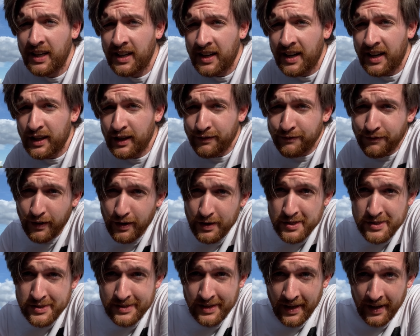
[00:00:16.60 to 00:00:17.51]
And the
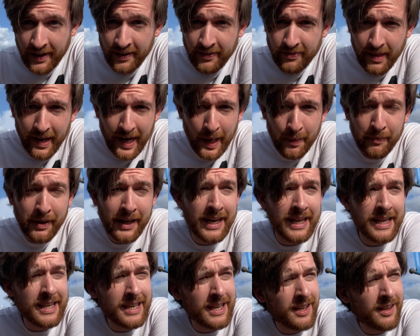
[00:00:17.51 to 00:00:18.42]
first thing that I'm
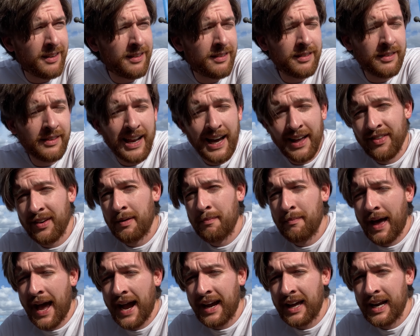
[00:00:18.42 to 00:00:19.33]
gonna eat now that
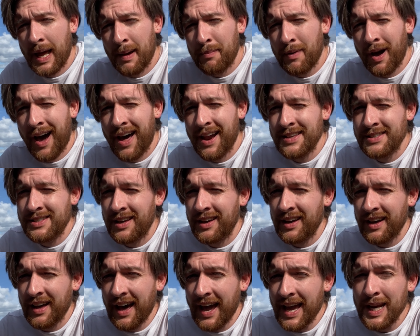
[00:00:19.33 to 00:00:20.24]
I'm back in Epcot is
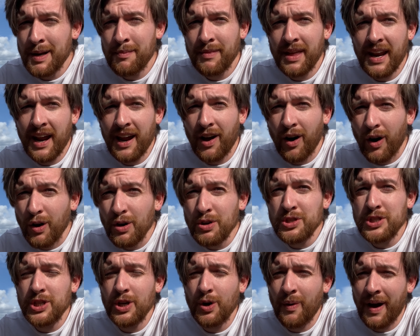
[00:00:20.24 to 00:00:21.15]
an item that I
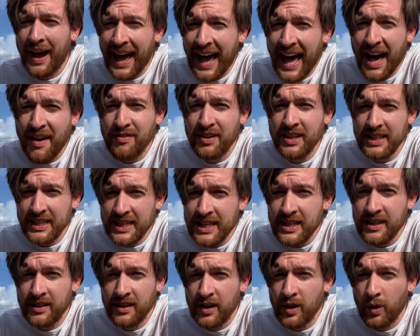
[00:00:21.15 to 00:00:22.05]
also haven't
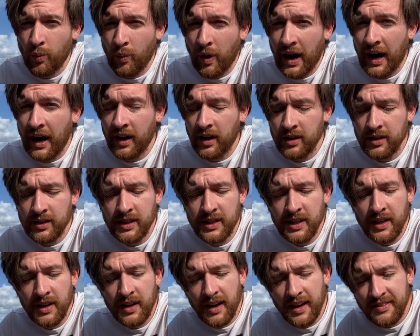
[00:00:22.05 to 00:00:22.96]
eaten in a while,
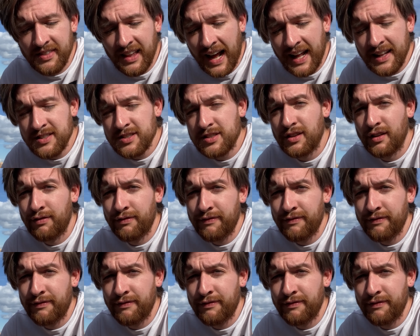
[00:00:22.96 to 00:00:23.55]
and that's the